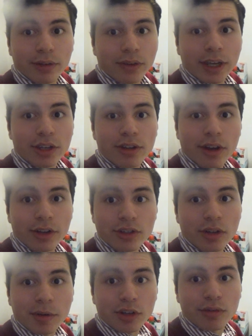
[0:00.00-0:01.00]
Thank you guys
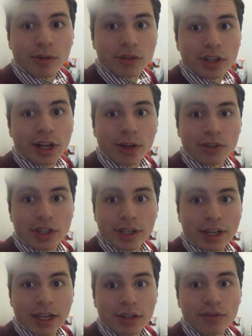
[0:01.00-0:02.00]
so much for watching, and I'll see you
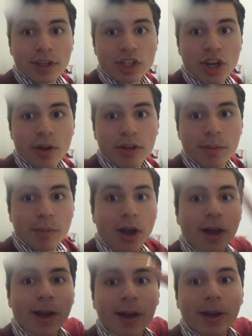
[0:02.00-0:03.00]
in the next video.
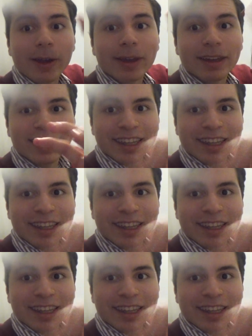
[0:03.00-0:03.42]
Goodbye!